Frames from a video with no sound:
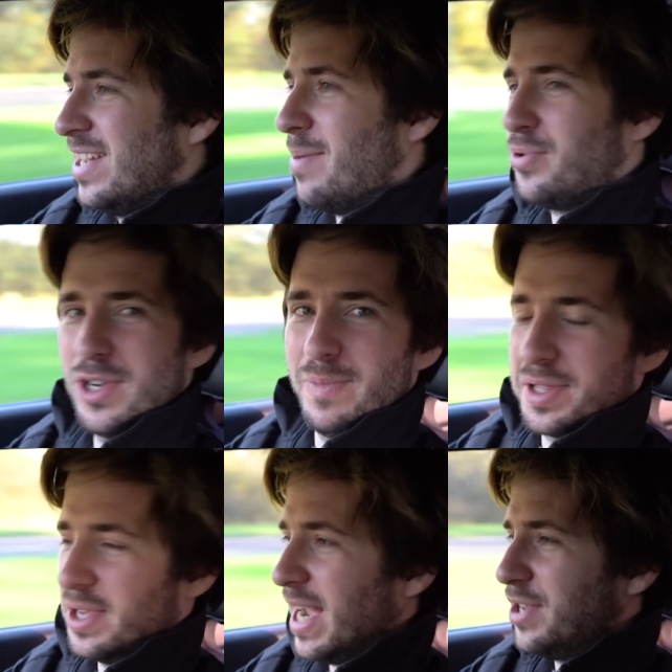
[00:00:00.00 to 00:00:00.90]
I'm sure you
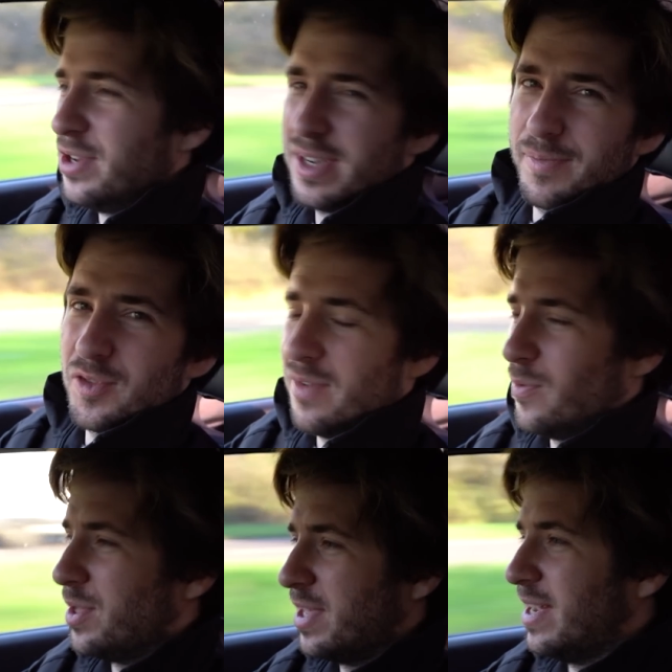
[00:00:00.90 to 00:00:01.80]
miss it, Jan. You can come drive
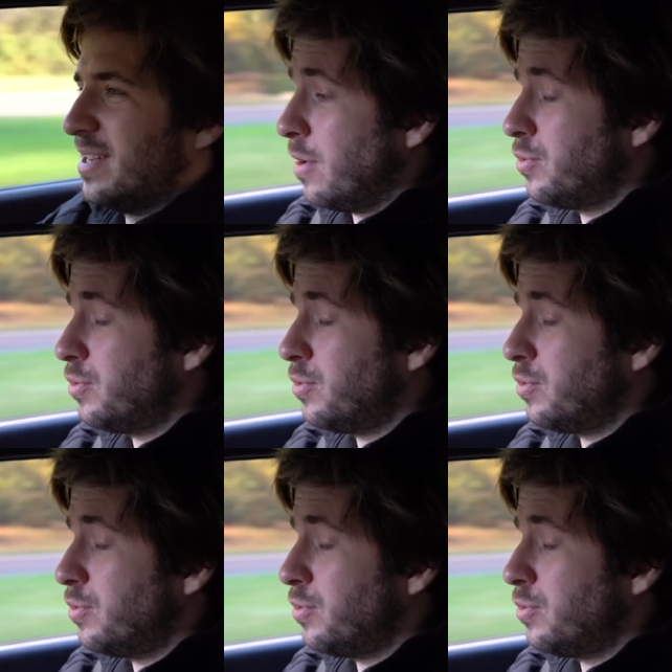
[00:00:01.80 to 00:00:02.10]
it one day.